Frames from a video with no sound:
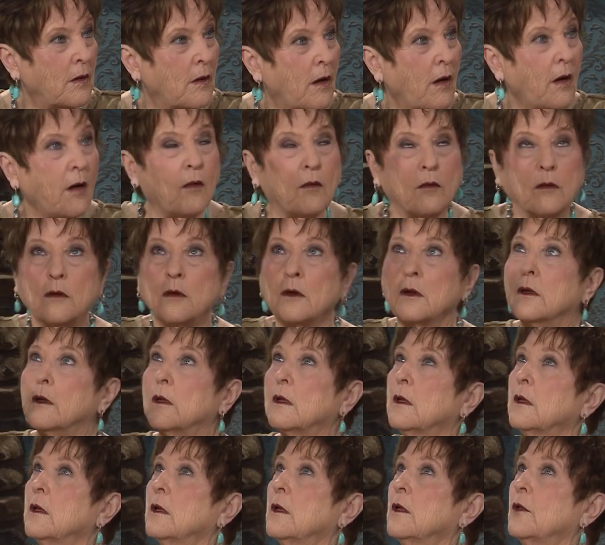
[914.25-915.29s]
Oh,
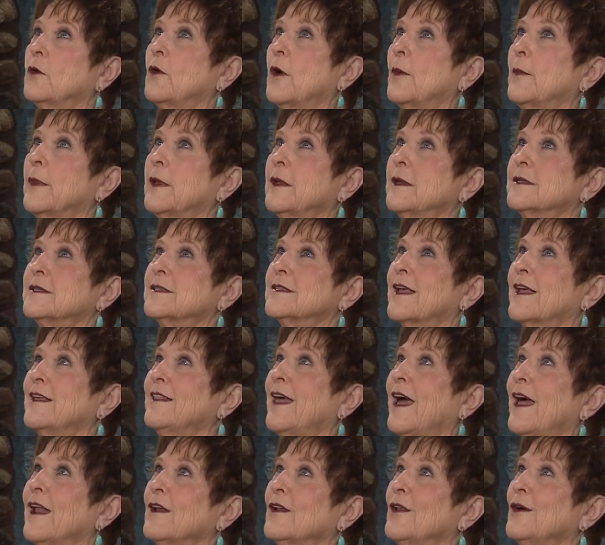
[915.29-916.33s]
you want me to say
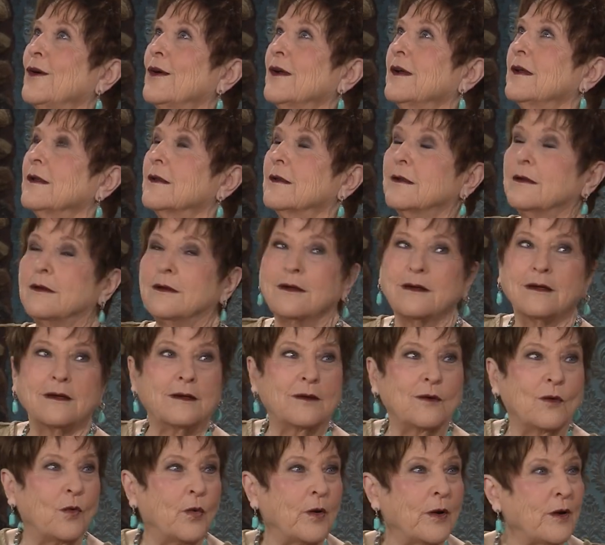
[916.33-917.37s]
that, Lord?
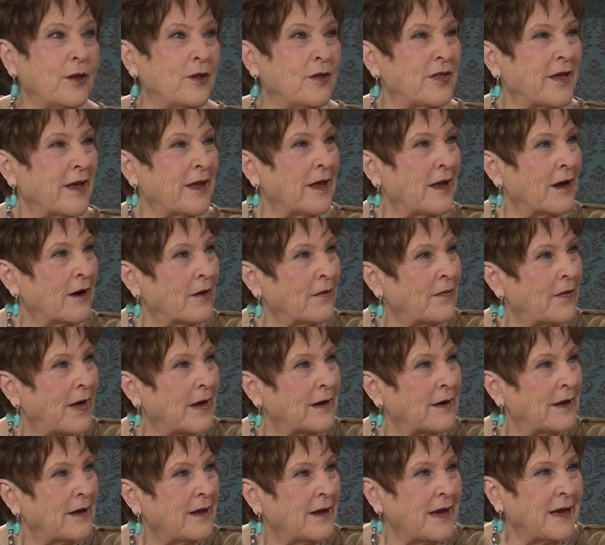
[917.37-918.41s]
Well, where do you think he heard that?